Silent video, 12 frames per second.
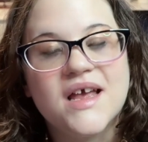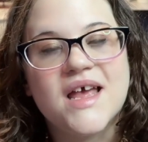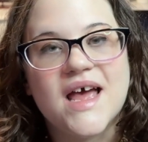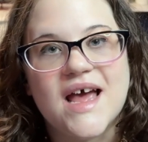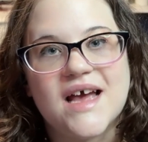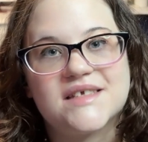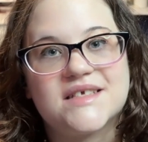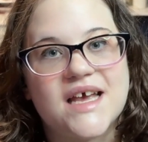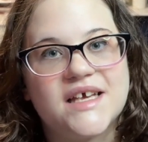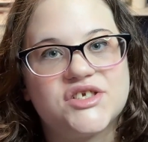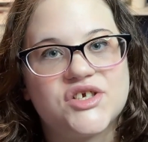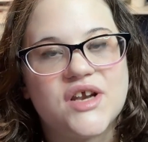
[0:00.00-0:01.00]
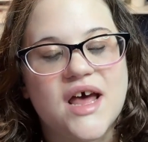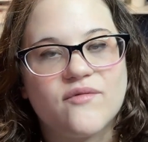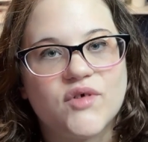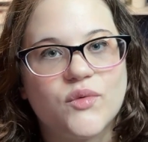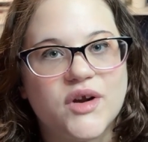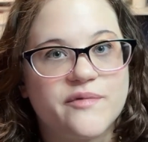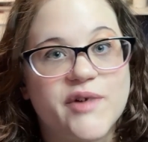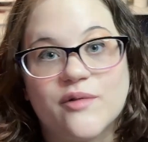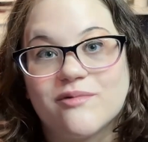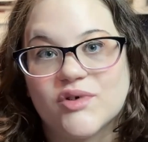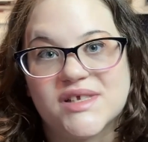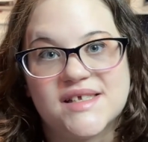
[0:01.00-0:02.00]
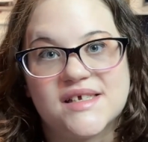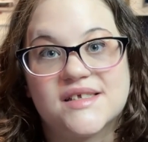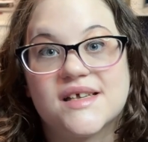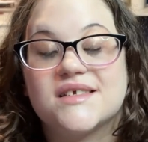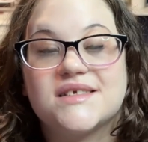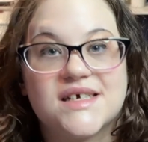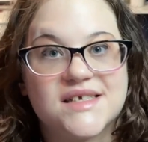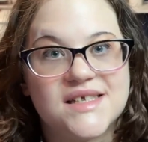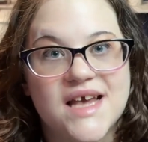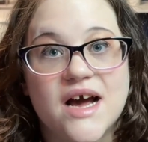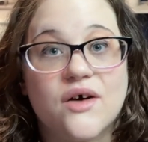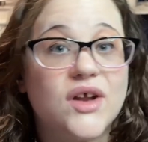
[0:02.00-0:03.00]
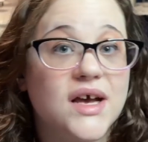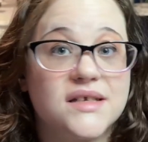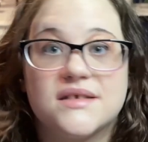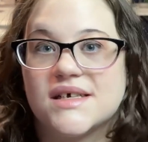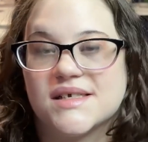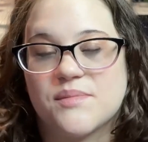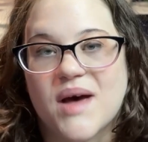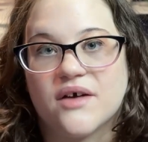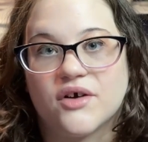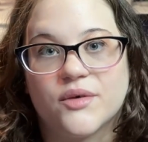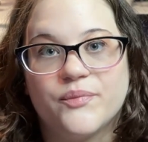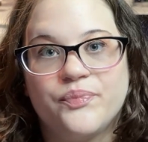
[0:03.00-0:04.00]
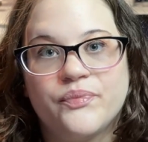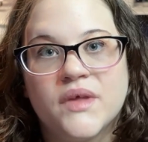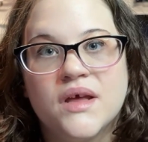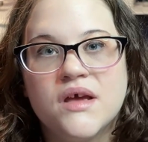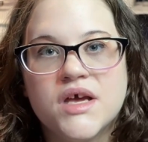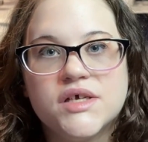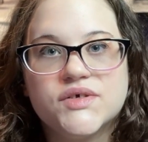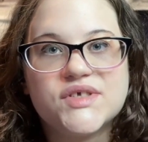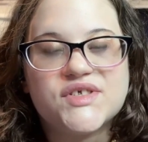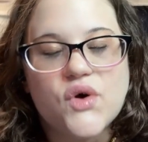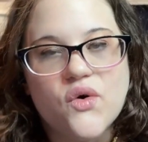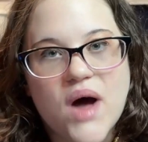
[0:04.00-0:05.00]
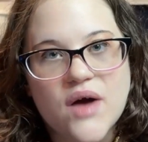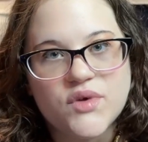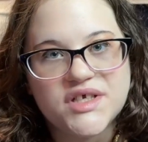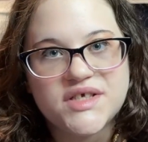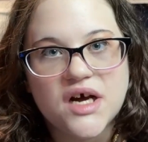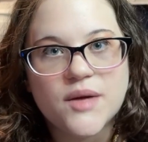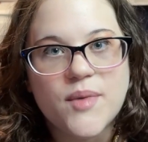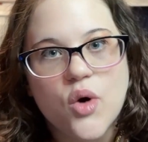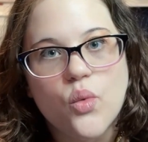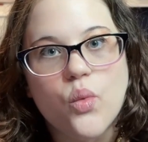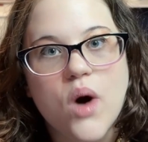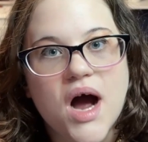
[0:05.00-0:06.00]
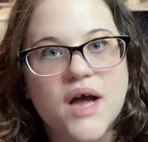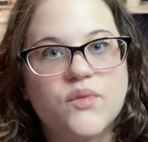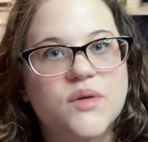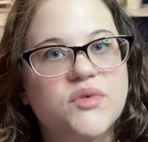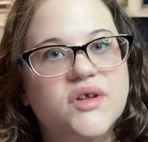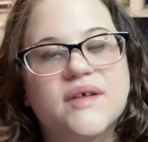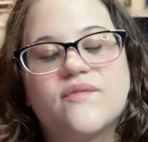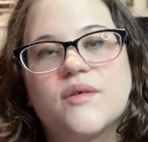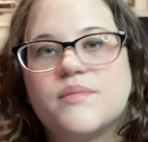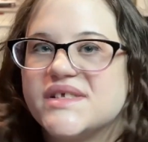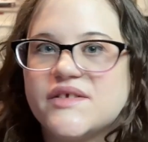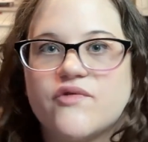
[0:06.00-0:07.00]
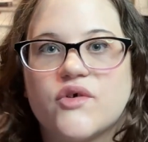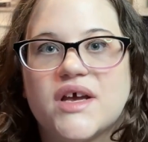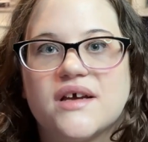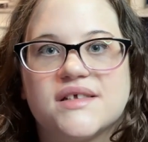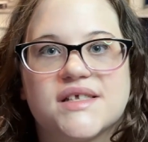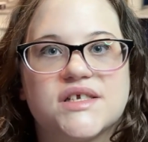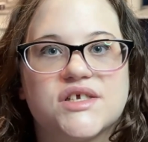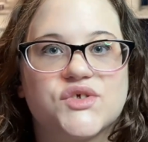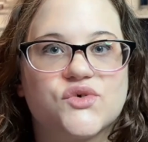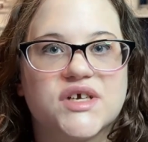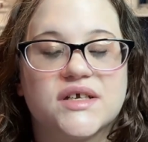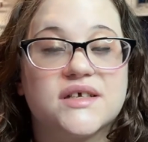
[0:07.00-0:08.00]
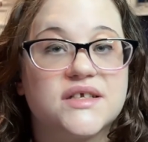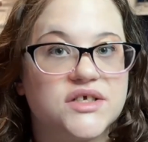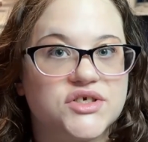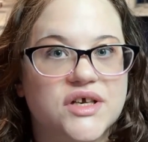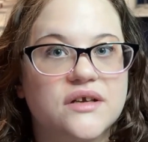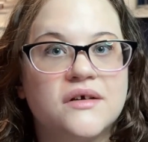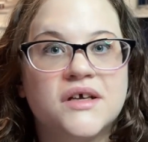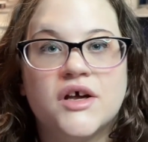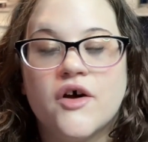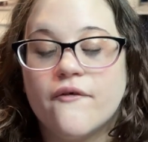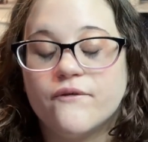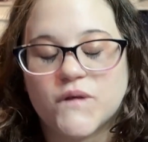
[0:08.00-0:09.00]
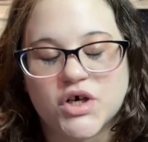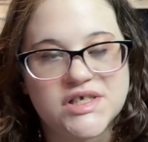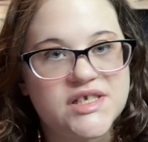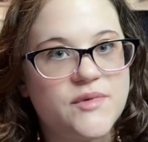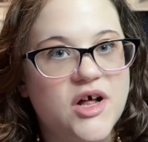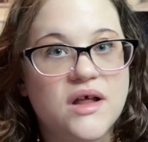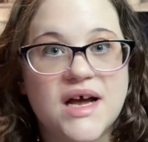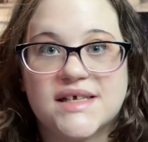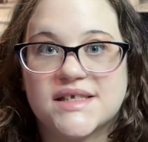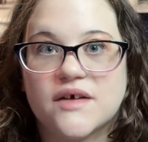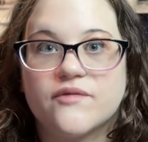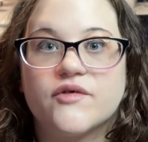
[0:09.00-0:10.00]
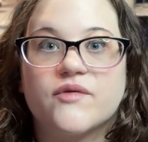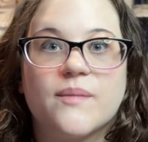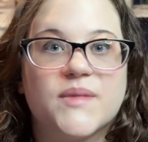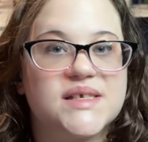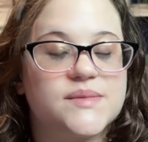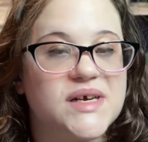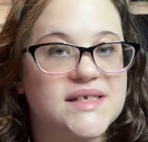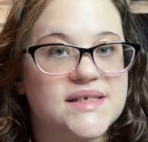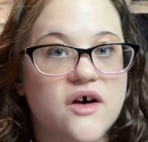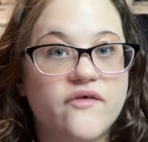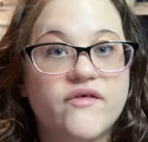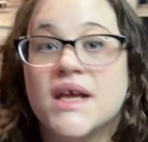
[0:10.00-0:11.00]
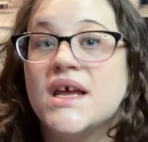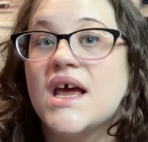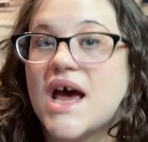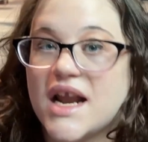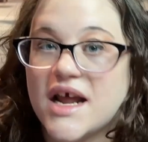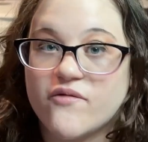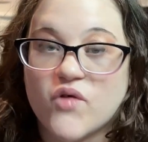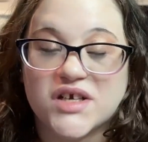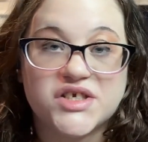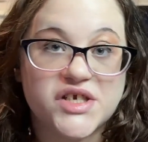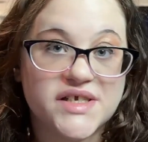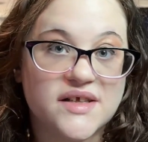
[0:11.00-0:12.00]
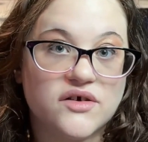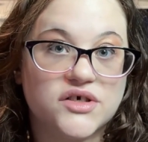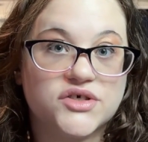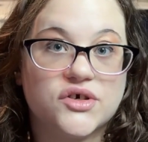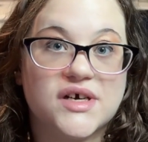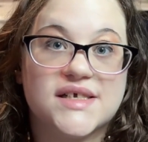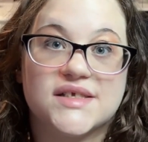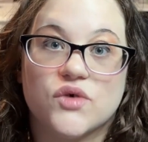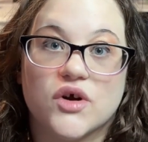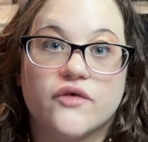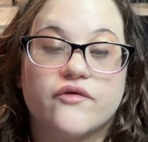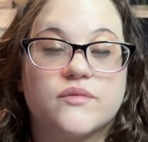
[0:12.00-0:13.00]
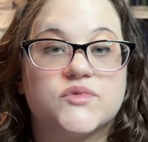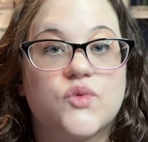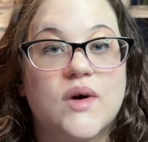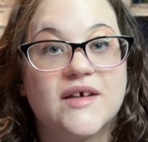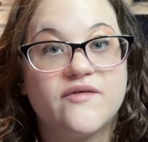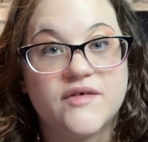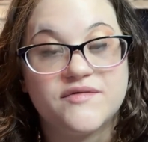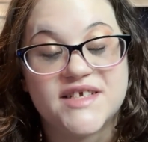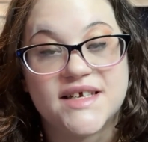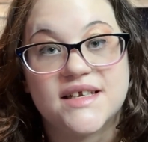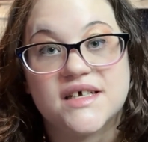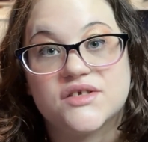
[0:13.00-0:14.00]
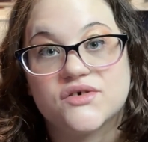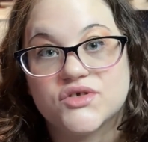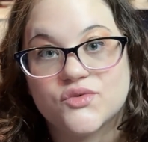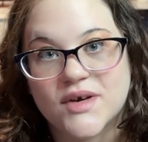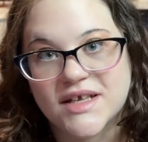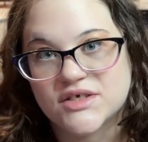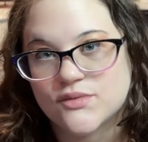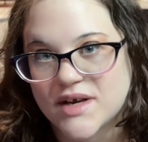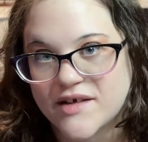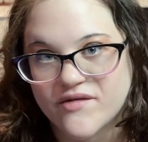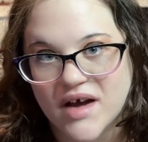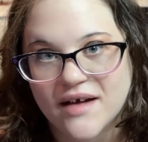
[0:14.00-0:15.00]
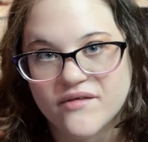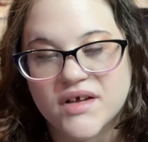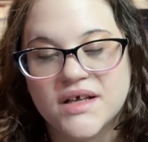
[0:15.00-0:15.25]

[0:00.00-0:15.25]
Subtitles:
and each and every one of our voices does count and does matter. So I want to talk about why we believe that misophonia is a discrete condition. First of all, I suffer from this myself, and I've watched as literature has grown from 2015 until 2025.